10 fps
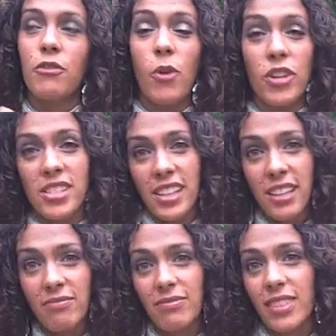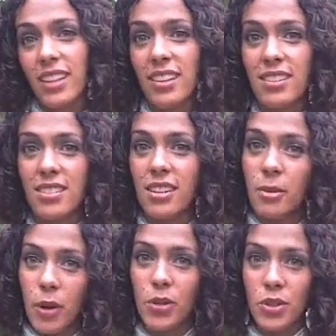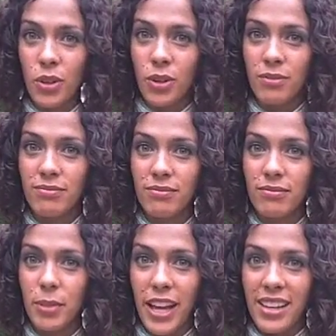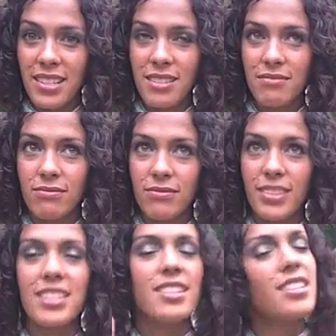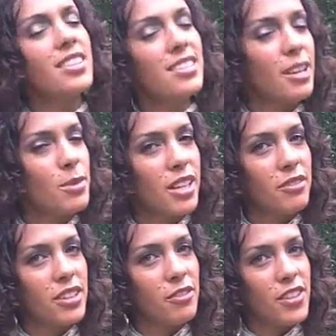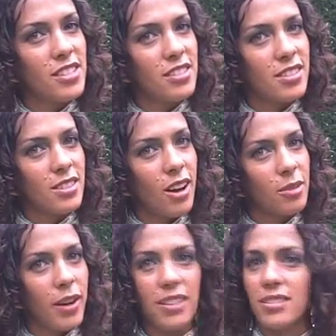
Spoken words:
4D is an emotional place. This isn't the same stuff that the physicists talk about.